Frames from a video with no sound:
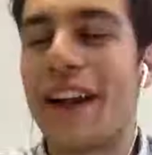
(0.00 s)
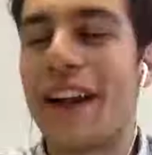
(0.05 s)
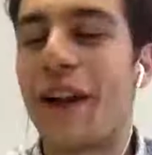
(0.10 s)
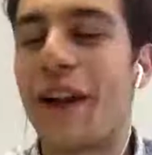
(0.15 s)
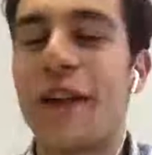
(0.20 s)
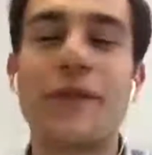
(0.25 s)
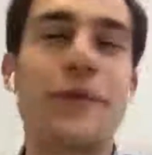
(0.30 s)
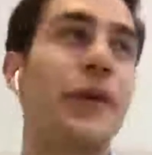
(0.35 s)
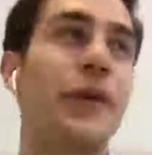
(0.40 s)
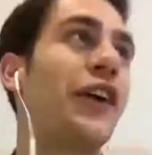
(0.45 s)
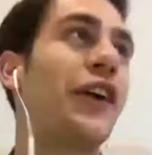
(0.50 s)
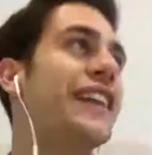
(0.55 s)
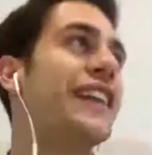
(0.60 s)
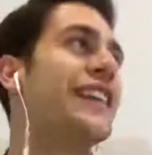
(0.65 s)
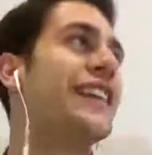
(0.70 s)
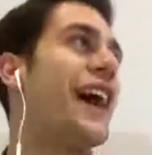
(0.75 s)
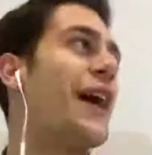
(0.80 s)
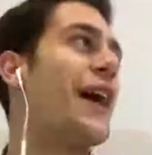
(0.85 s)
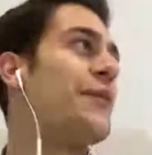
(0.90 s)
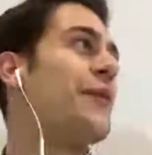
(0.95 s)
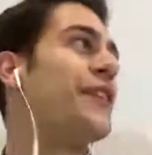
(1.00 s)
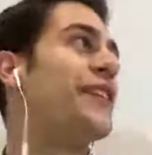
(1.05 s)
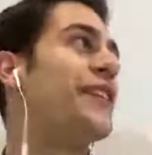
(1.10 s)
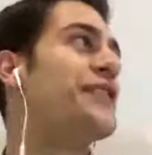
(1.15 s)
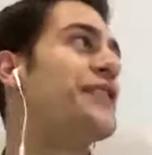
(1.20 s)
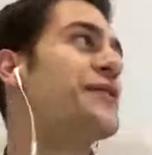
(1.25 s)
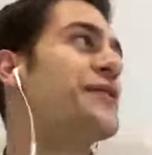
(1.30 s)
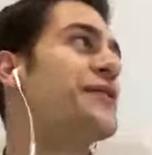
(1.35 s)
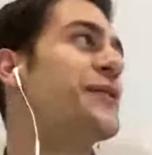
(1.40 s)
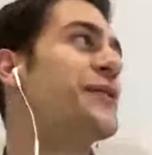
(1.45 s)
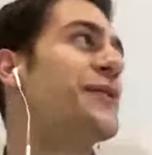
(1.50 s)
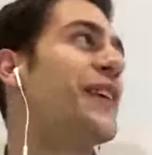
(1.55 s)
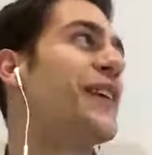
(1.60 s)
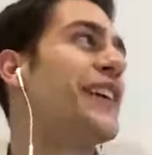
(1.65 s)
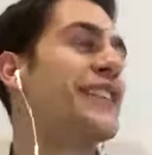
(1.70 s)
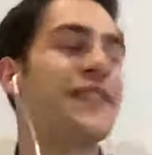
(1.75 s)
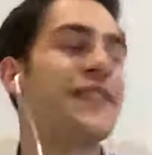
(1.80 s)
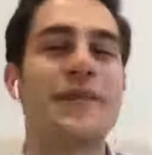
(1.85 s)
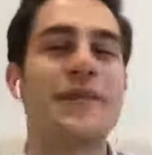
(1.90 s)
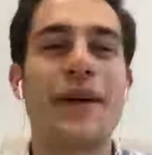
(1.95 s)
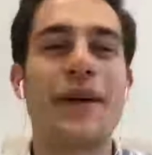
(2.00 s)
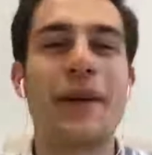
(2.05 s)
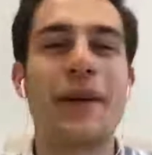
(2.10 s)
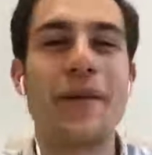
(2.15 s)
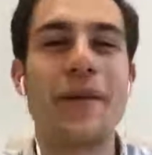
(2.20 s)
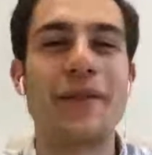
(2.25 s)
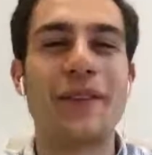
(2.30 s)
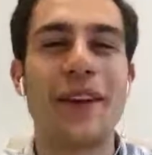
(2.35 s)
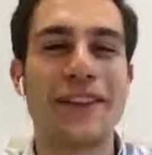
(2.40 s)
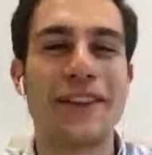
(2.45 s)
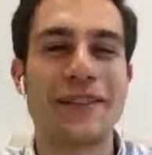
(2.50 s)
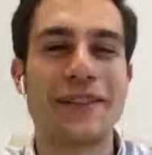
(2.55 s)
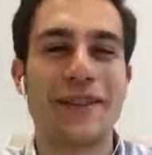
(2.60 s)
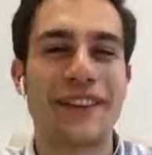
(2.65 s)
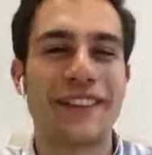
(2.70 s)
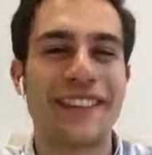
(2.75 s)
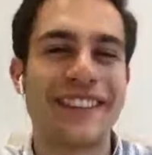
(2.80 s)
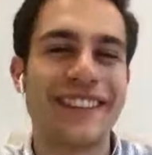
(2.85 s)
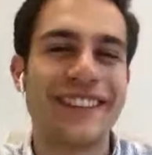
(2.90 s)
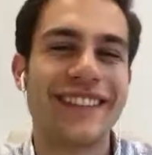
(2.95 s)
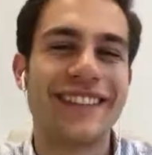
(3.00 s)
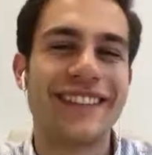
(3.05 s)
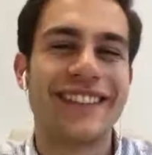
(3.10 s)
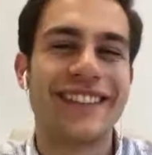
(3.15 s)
We're gonna die one day soon, right? So better come to Luxembourg.